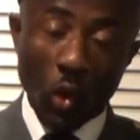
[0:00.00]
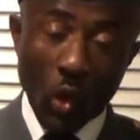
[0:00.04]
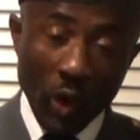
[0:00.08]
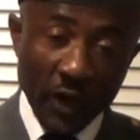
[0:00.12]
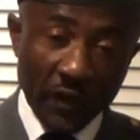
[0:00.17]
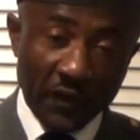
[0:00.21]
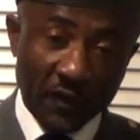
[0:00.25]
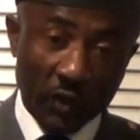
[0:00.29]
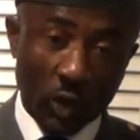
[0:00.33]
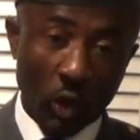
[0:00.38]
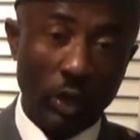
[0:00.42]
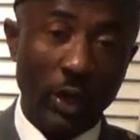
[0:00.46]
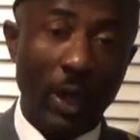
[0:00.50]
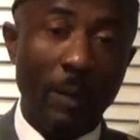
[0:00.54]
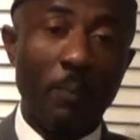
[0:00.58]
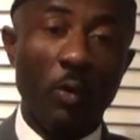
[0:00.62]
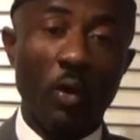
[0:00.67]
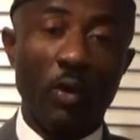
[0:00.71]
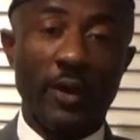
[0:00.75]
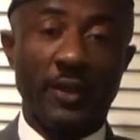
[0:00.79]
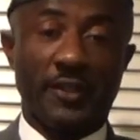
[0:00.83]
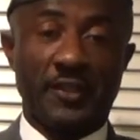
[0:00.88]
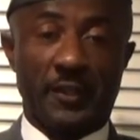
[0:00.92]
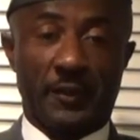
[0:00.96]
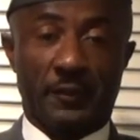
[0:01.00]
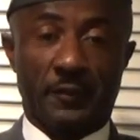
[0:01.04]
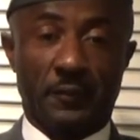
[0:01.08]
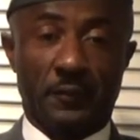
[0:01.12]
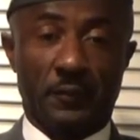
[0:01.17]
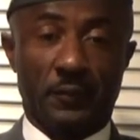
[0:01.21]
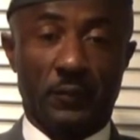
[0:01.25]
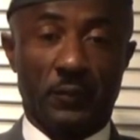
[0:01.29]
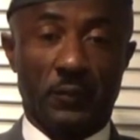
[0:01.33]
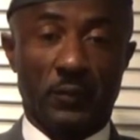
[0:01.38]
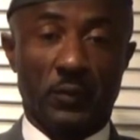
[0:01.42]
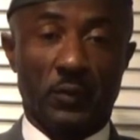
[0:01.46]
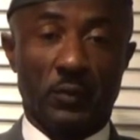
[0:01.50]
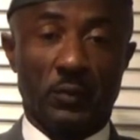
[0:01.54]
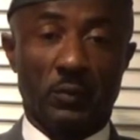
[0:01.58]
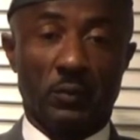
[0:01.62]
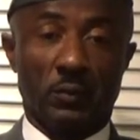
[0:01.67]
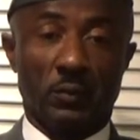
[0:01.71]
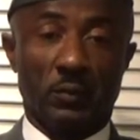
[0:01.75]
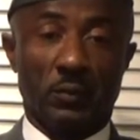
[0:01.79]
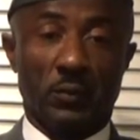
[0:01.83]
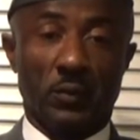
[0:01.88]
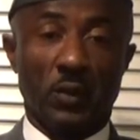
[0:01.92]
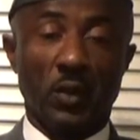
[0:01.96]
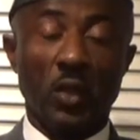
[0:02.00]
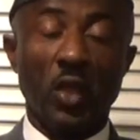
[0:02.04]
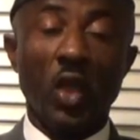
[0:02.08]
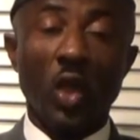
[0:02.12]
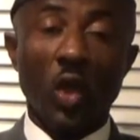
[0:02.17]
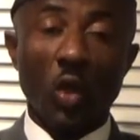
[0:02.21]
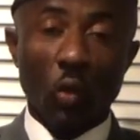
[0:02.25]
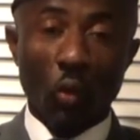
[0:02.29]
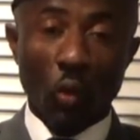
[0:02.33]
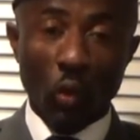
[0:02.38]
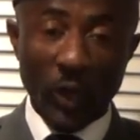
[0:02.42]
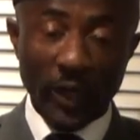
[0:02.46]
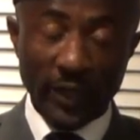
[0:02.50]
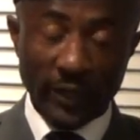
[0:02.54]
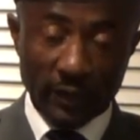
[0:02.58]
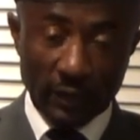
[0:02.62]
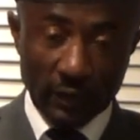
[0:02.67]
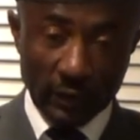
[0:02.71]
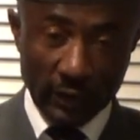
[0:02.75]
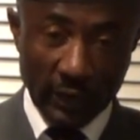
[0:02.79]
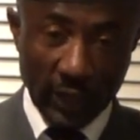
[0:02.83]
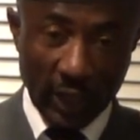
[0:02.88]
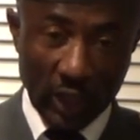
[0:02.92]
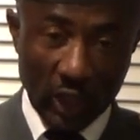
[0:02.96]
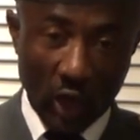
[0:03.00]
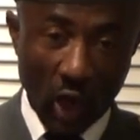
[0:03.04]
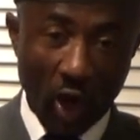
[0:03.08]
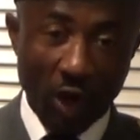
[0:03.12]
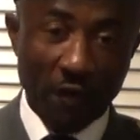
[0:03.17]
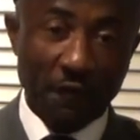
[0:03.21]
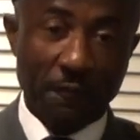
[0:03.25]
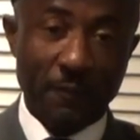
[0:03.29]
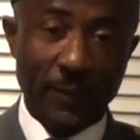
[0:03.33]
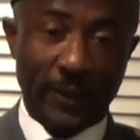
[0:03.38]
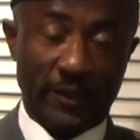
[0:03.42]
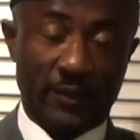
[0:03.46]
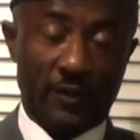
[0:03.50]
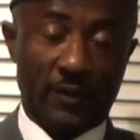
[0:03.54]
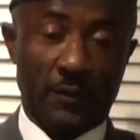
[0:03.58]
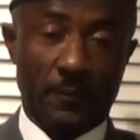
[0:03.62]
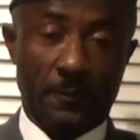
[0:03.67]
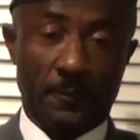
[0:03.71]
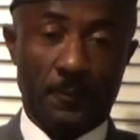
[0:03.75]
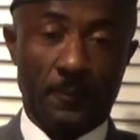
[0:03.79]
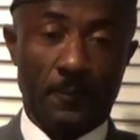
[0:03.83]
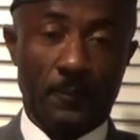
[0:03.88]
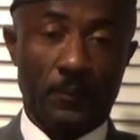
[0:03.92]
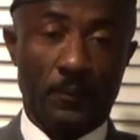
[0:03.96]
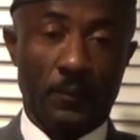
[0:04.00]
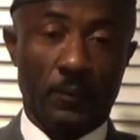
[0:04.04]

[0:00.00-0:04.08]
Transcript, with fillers: who is collaborating with the government